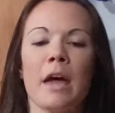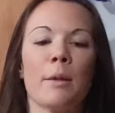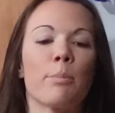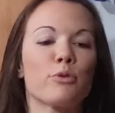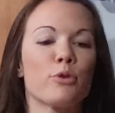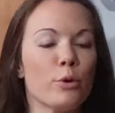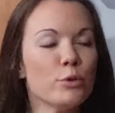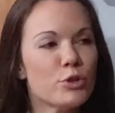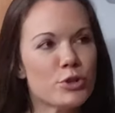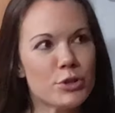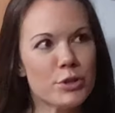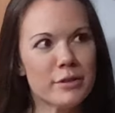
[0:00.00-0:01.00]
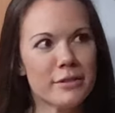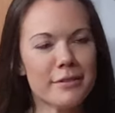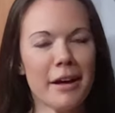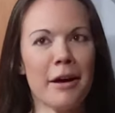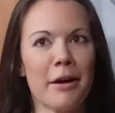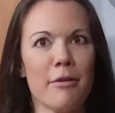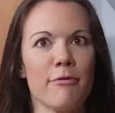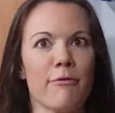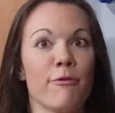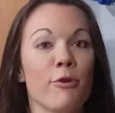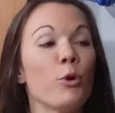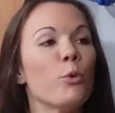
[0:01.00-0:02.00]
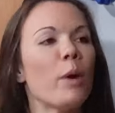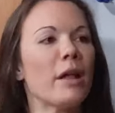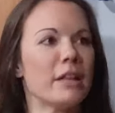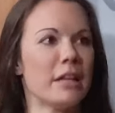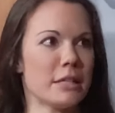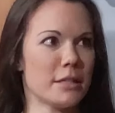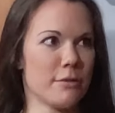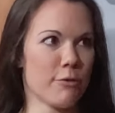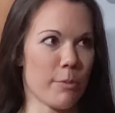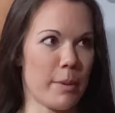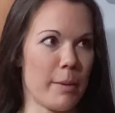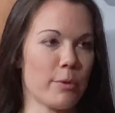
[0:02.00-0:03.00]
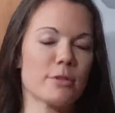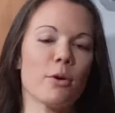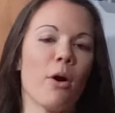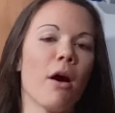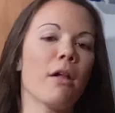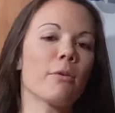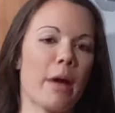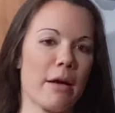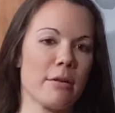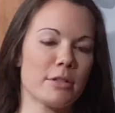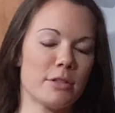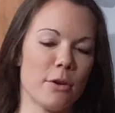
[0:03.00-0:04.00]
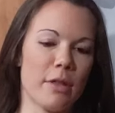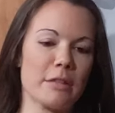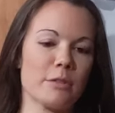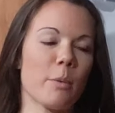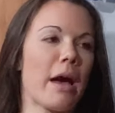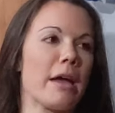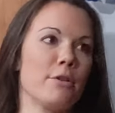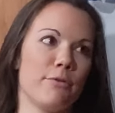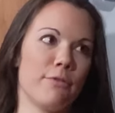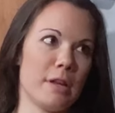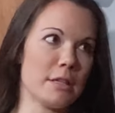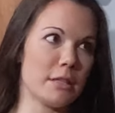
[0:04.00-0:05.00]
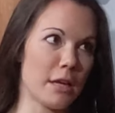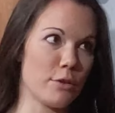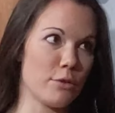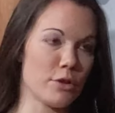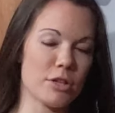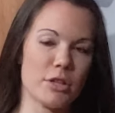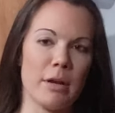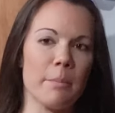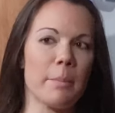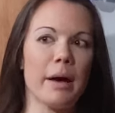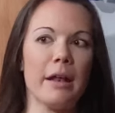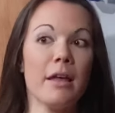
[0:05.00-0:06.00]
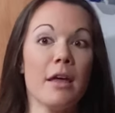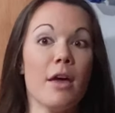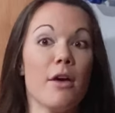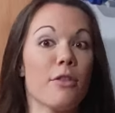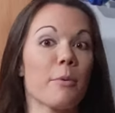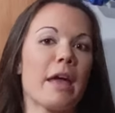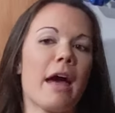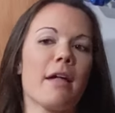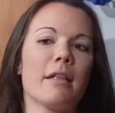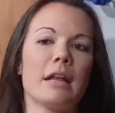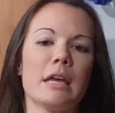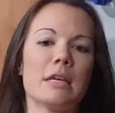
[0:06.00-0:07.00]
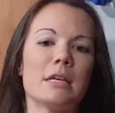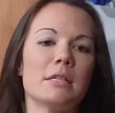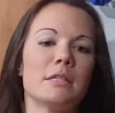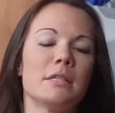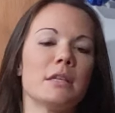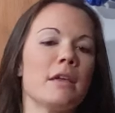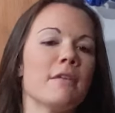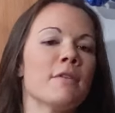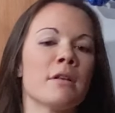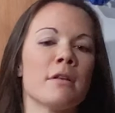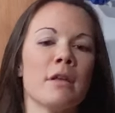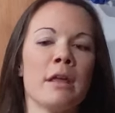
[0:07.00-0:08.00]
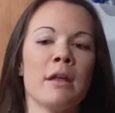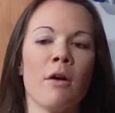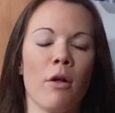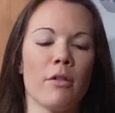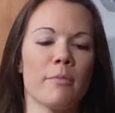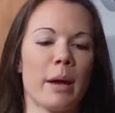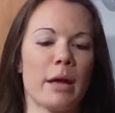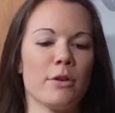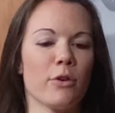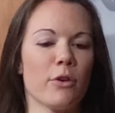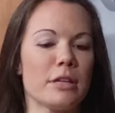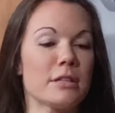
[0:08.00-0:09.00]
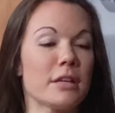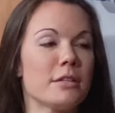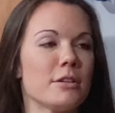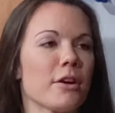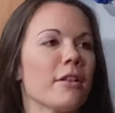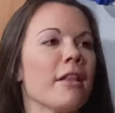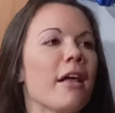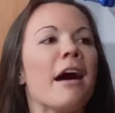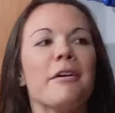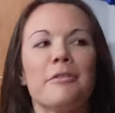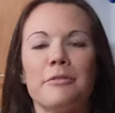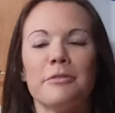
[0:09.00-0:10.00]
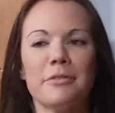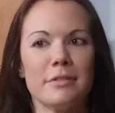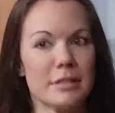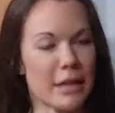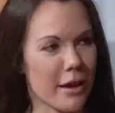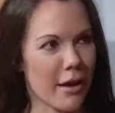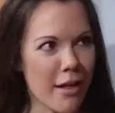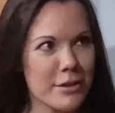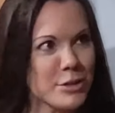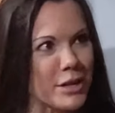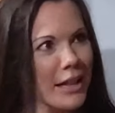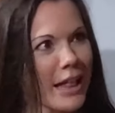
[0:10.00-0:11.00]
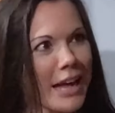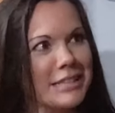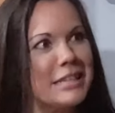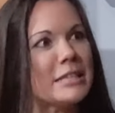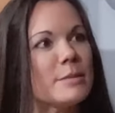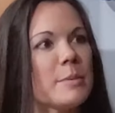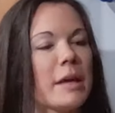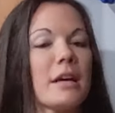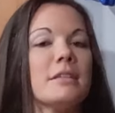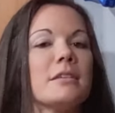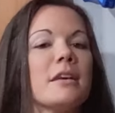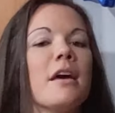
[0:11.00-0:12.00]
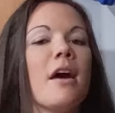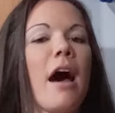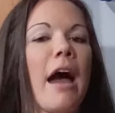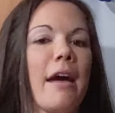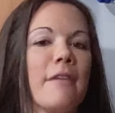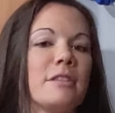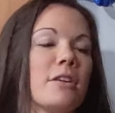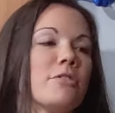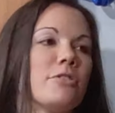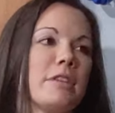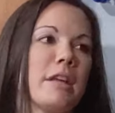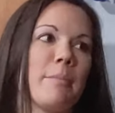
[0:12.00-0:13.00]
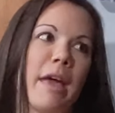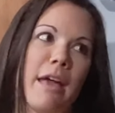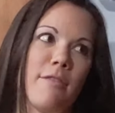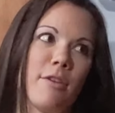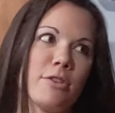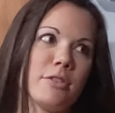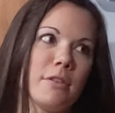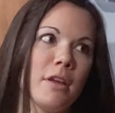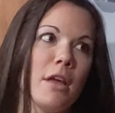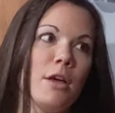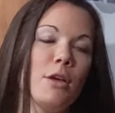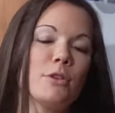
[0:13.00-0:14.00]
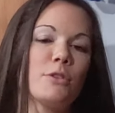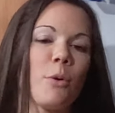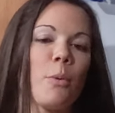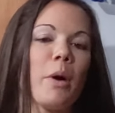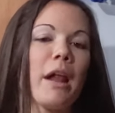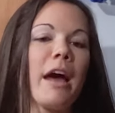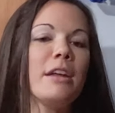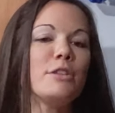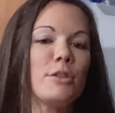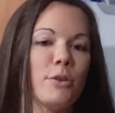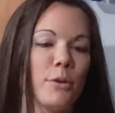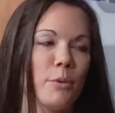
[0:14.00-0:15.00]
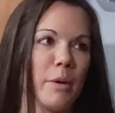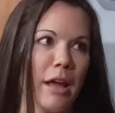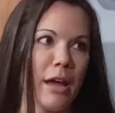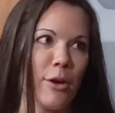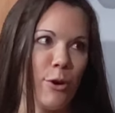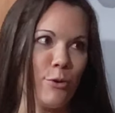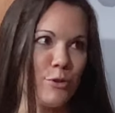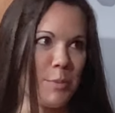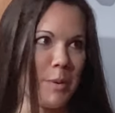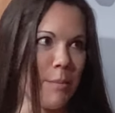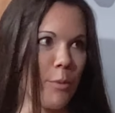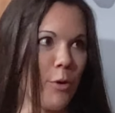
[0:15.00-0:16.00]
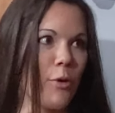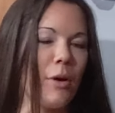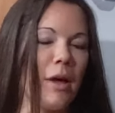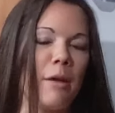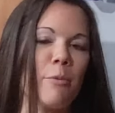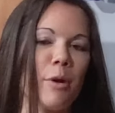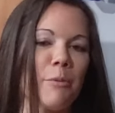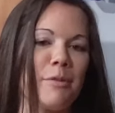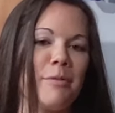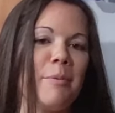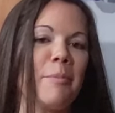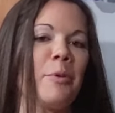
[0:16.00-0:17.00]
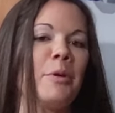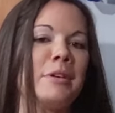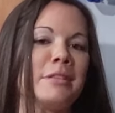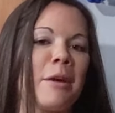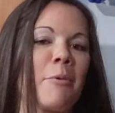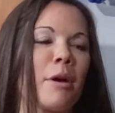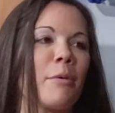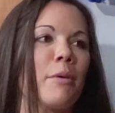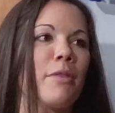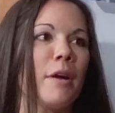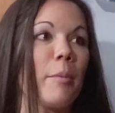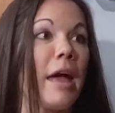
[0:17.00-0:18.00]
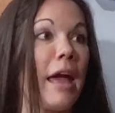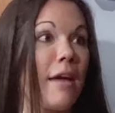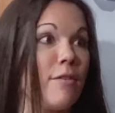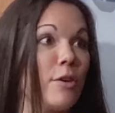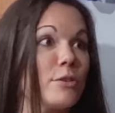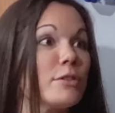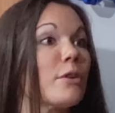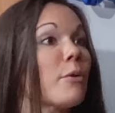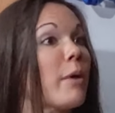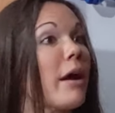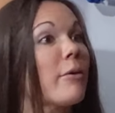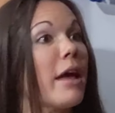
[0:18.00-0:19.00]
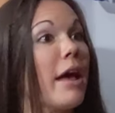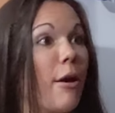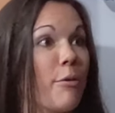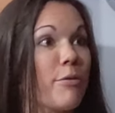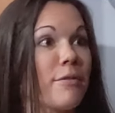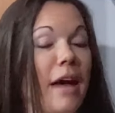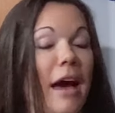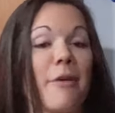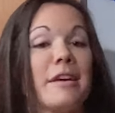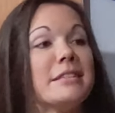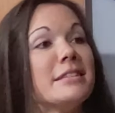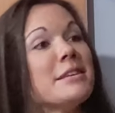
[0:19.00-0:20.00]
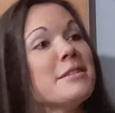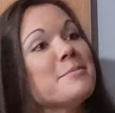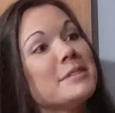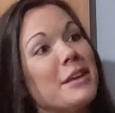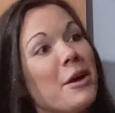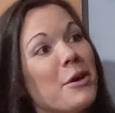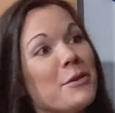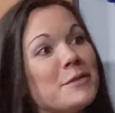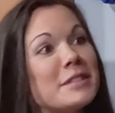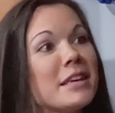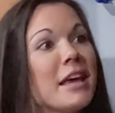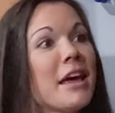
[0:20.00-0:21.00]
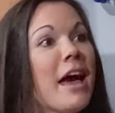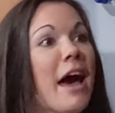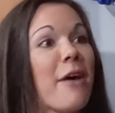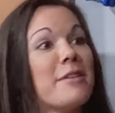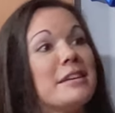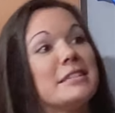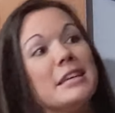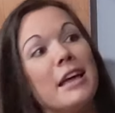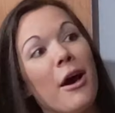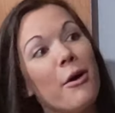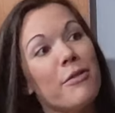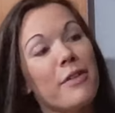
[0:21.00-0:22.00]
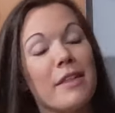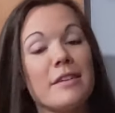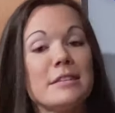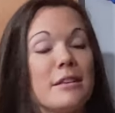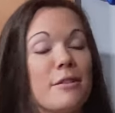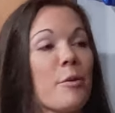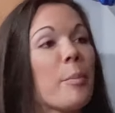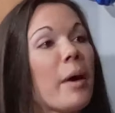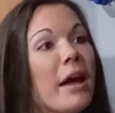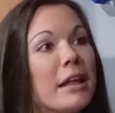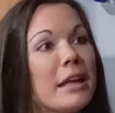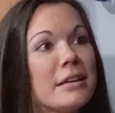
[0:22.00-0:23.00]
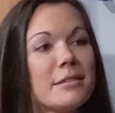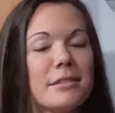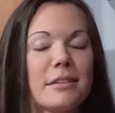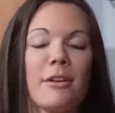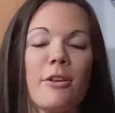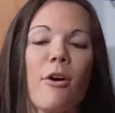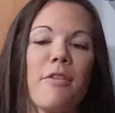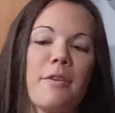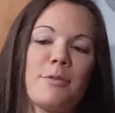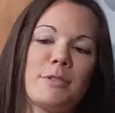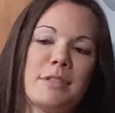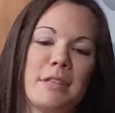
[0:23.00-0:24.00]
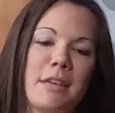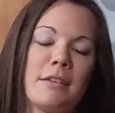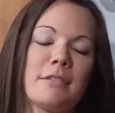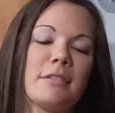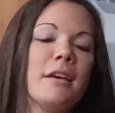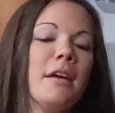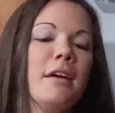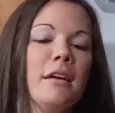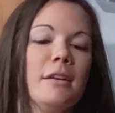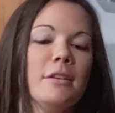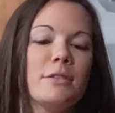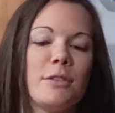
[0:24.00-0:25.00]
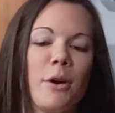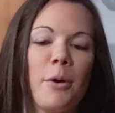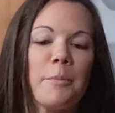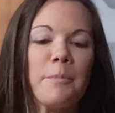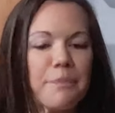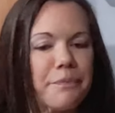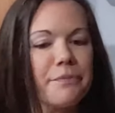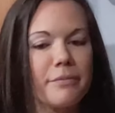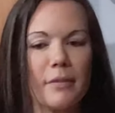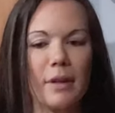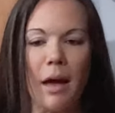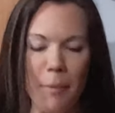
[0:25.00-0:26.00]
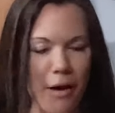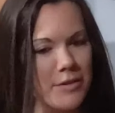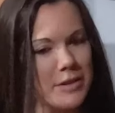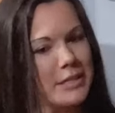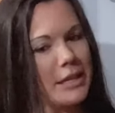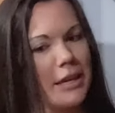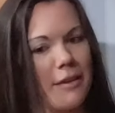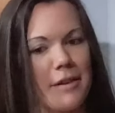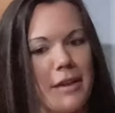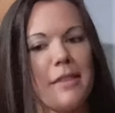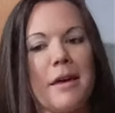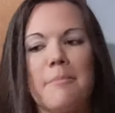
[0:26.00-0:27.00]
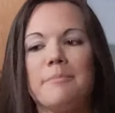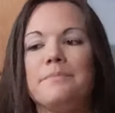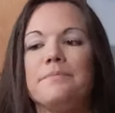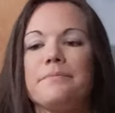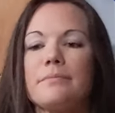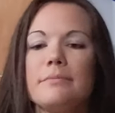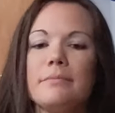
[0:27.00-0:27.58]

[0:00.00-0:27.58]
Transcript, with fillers: an approach of full wellness for people. So all around. So that's why I do fitness and nutrition. But the reality is, even in all of my degrees, I took a lot of psychology classes because I have to understand behaviors. So what I do when I coach people and work with people is I work with their behaviors around health, how they see themselves, how they see health, how they see their bodies, and all those things. So I'm obviously giving them